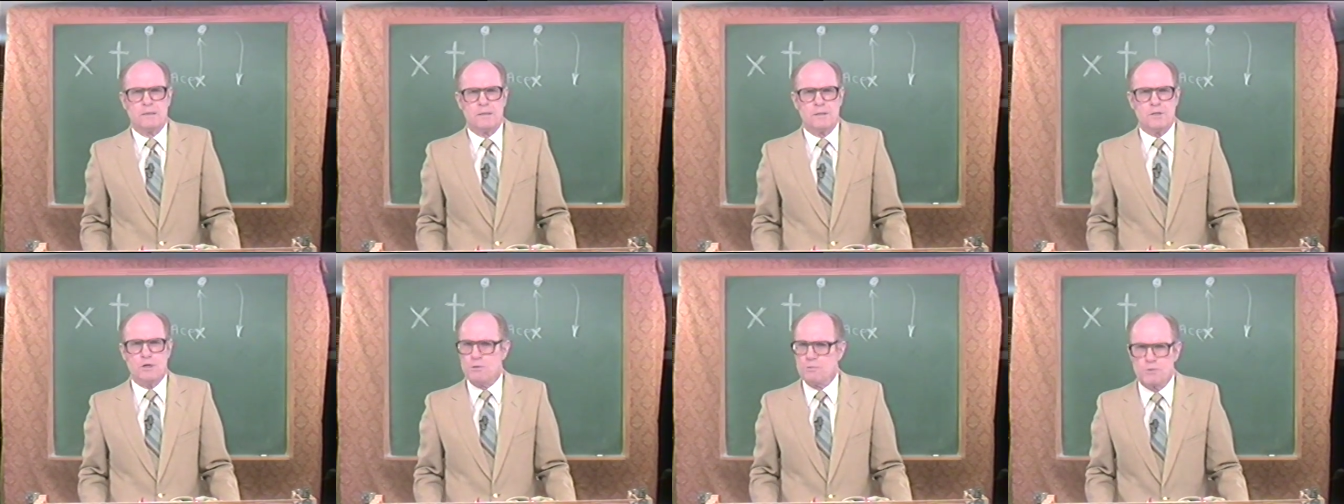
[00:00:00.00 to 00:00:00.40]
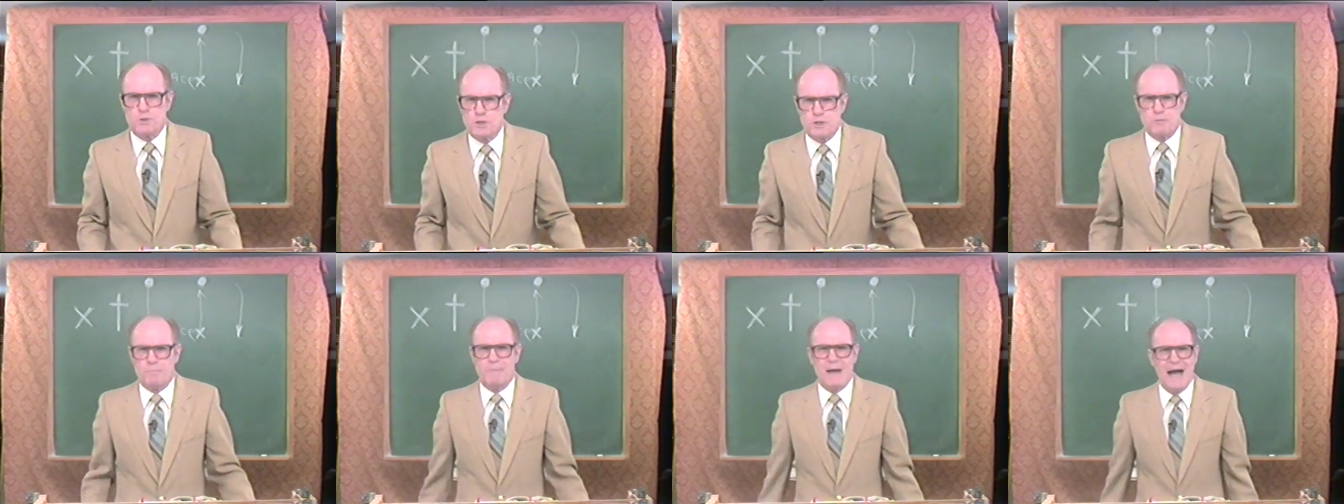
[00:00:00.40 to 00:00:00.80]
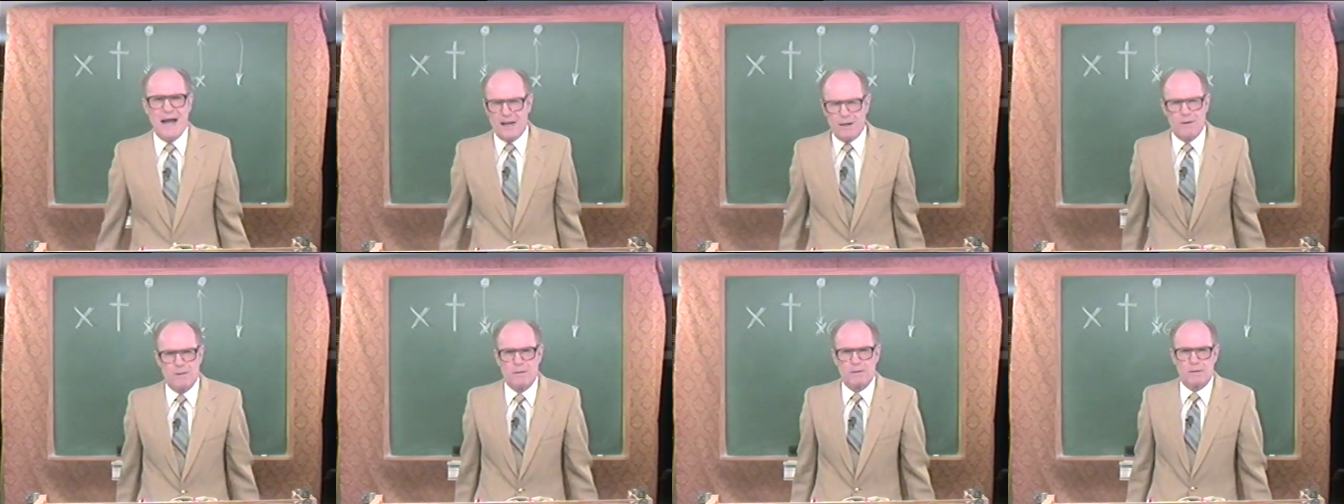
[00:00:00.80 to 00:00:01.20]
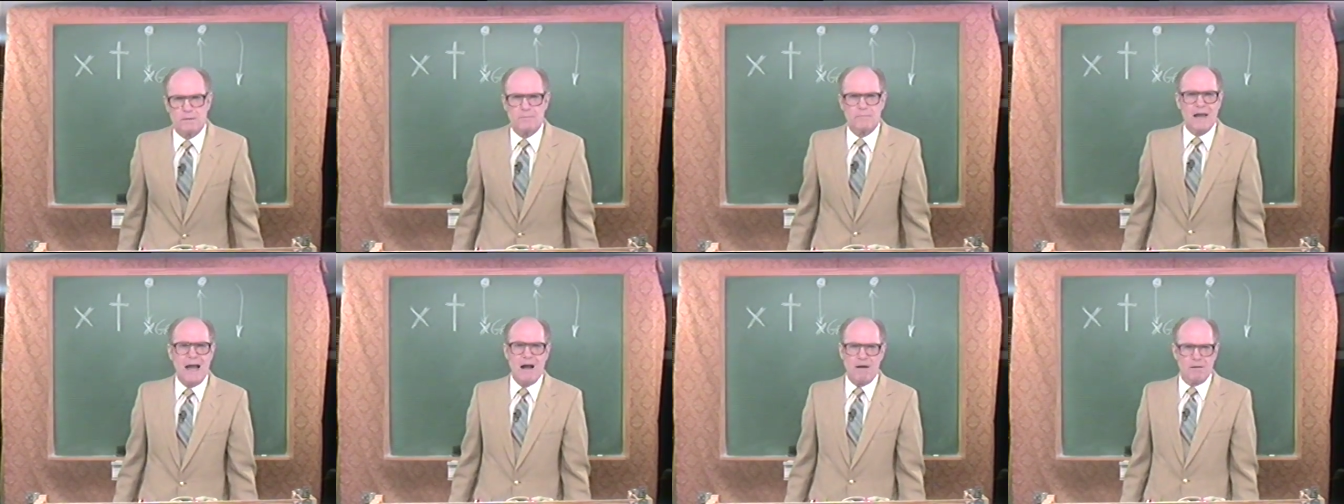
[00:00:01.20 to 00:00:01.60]
used
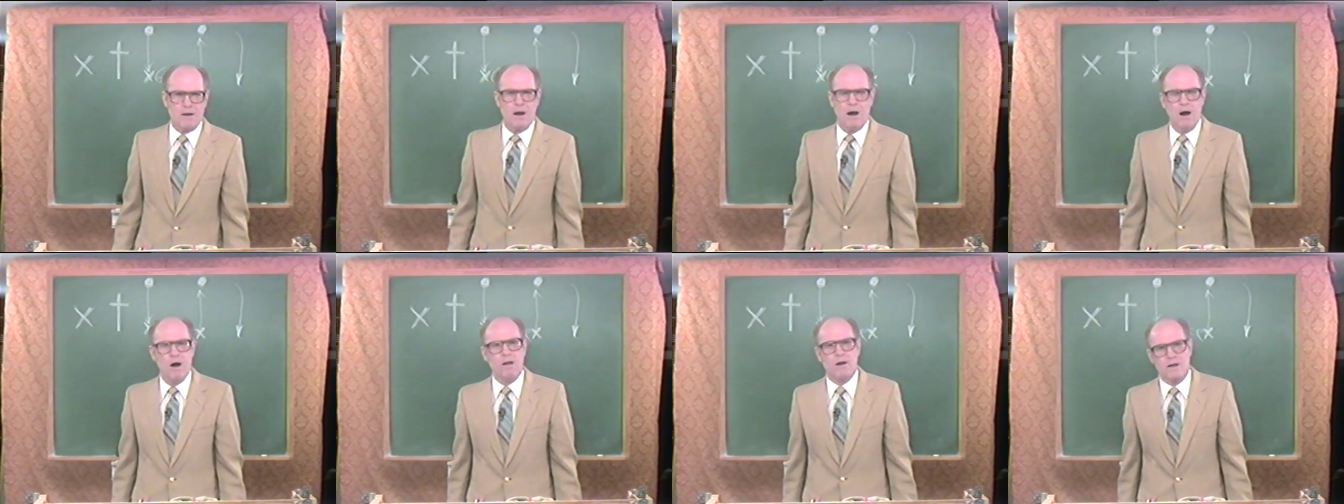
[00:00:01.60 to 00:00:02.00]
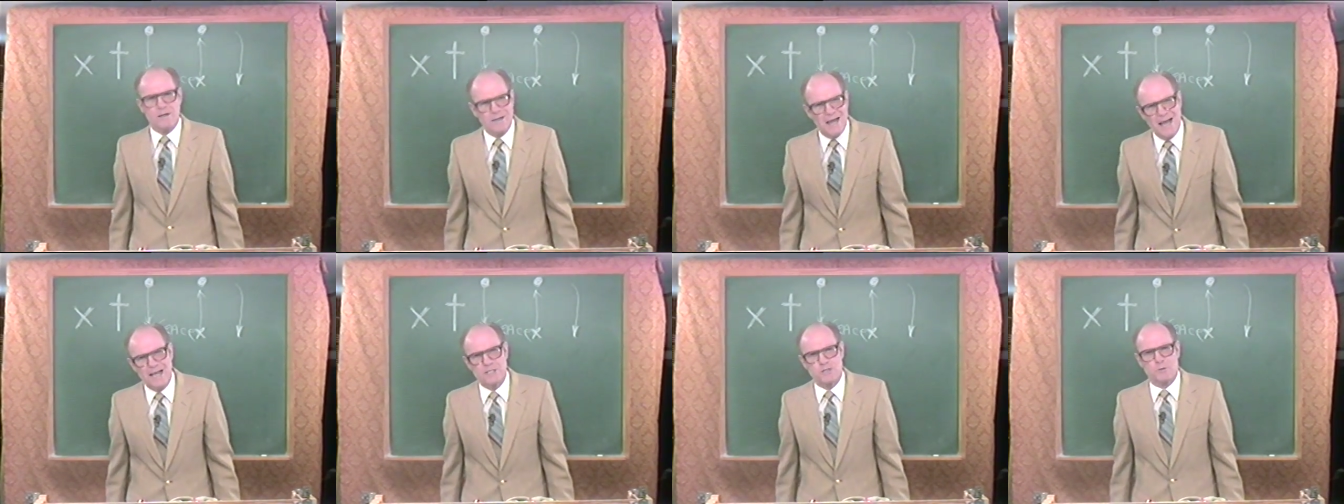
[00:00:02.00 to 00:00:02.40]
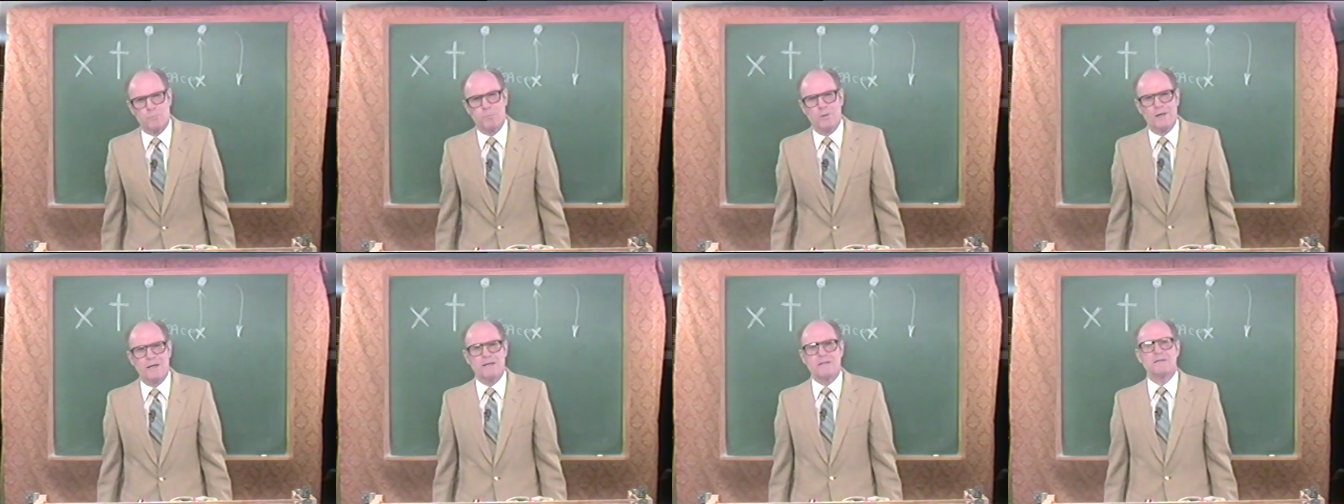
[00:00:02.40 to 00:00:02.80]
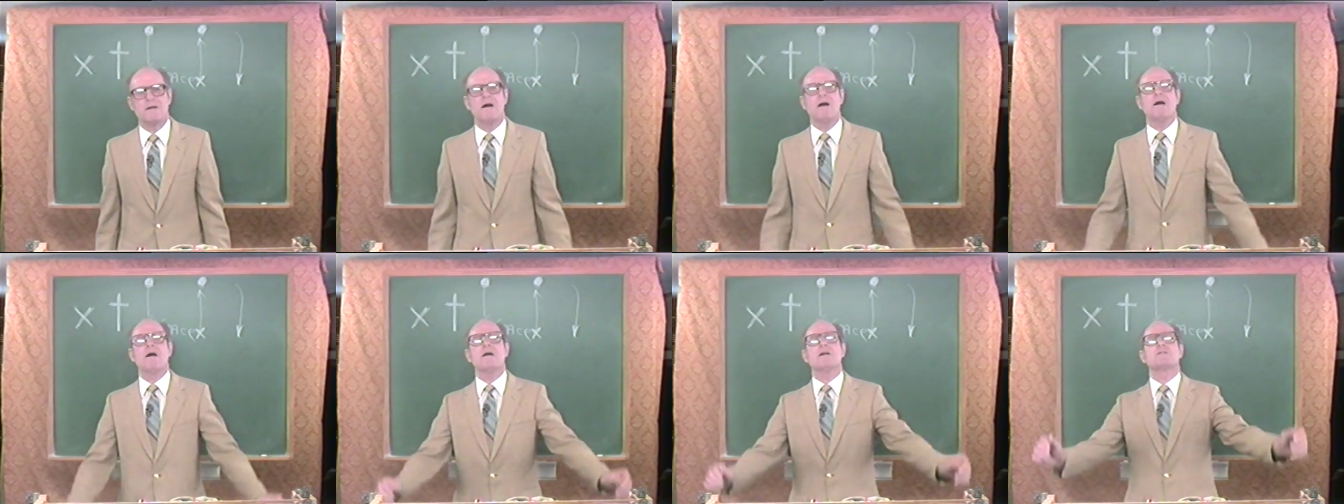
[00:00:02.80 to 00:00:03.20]
tobacco or alcohol or dance or played
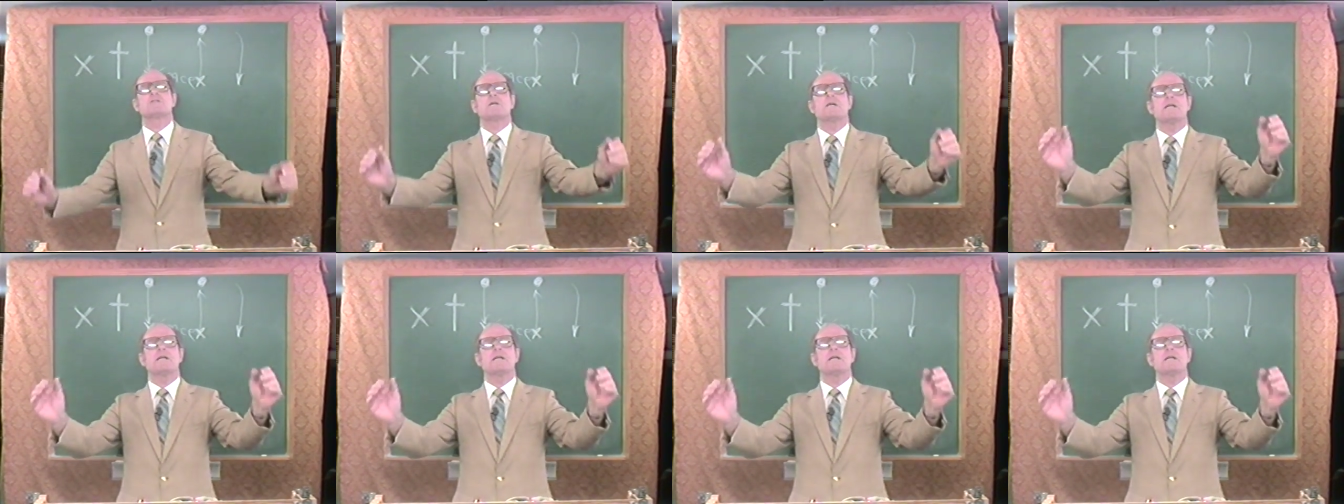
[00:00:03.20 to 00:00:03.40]
cards